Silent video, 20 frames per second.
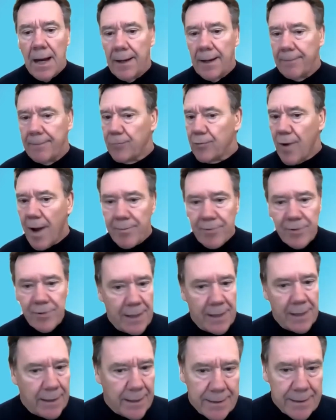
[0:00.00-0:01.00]
Drop
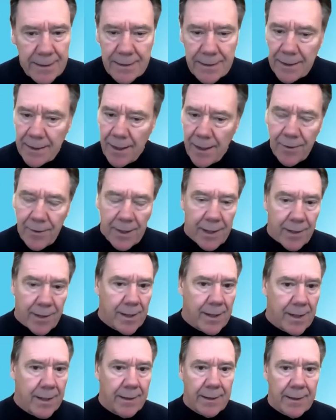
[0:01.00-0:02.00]
ceilings is another
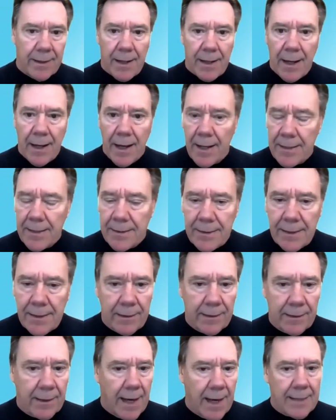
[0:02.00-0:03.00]
area that I see
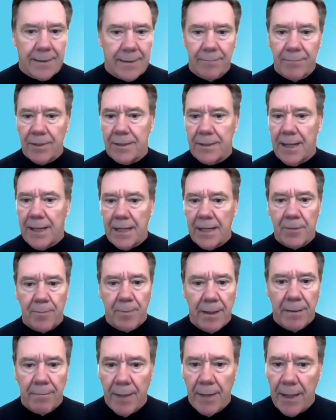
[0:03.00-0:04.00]
lots of mistakes
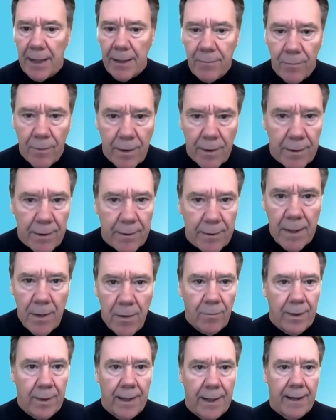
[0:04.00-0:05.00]
being made, where we
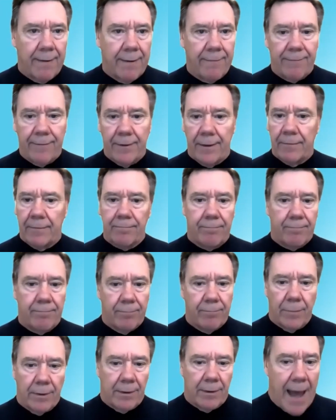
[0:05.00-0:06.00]
have
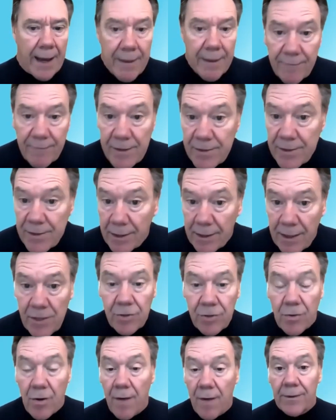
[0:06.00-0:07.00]
lack of insulation
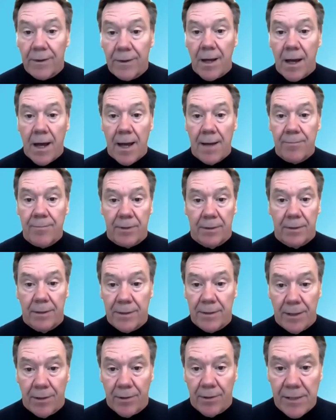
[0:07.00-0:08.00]
oftentimes and this
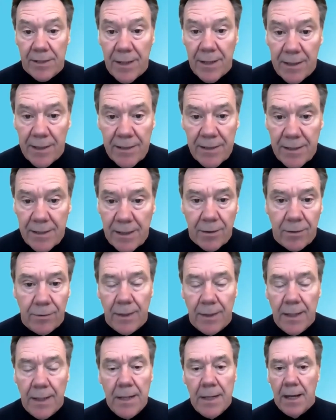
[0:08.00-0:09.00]
area is not sealed.
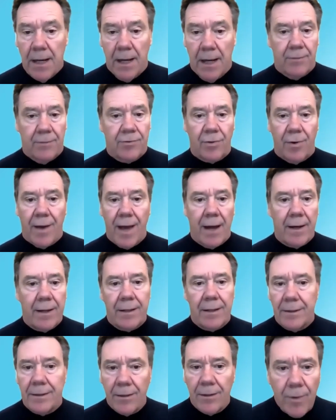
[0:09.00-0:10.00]
So how do you
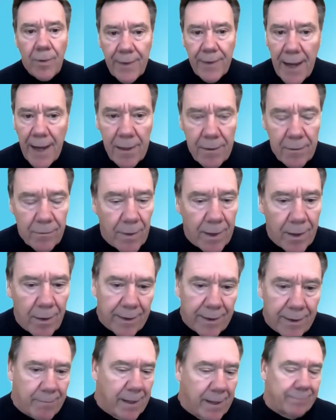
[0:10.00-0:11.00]
deal with that? Well, they
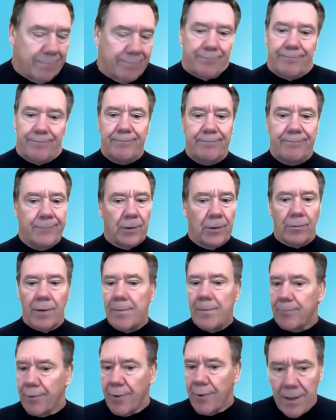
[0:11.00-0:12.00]
make great
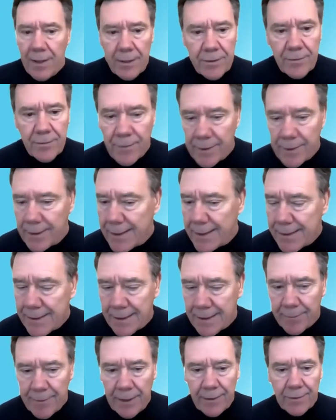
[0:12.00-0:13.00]
products for this. I
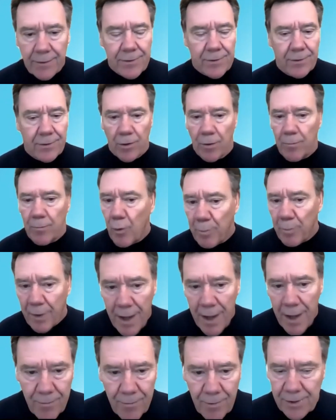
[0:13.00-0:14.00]
mean, there's thermoply,
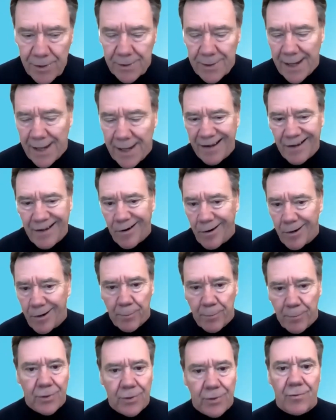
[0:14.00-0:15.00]
which is like a
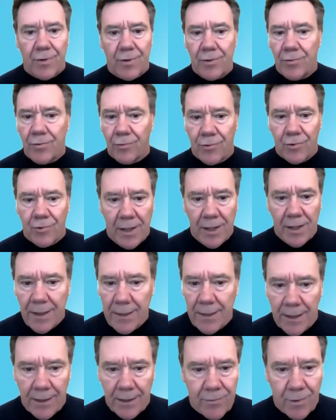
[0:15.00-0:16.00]
cardboard structural sheathing
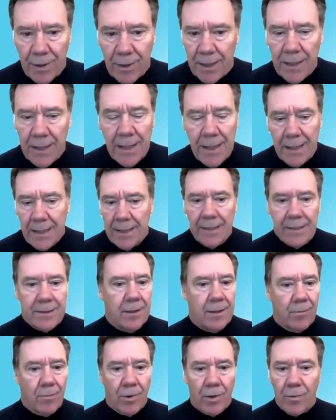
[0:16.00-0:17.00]
that's really easy to
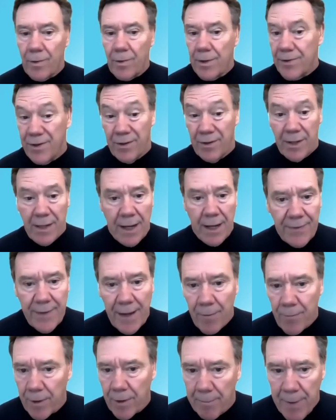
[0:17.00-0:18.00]
work with. You can cut that with
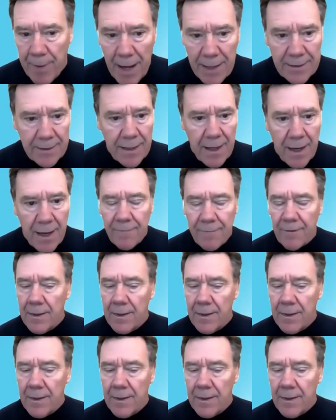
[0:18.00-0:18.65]
a box knife,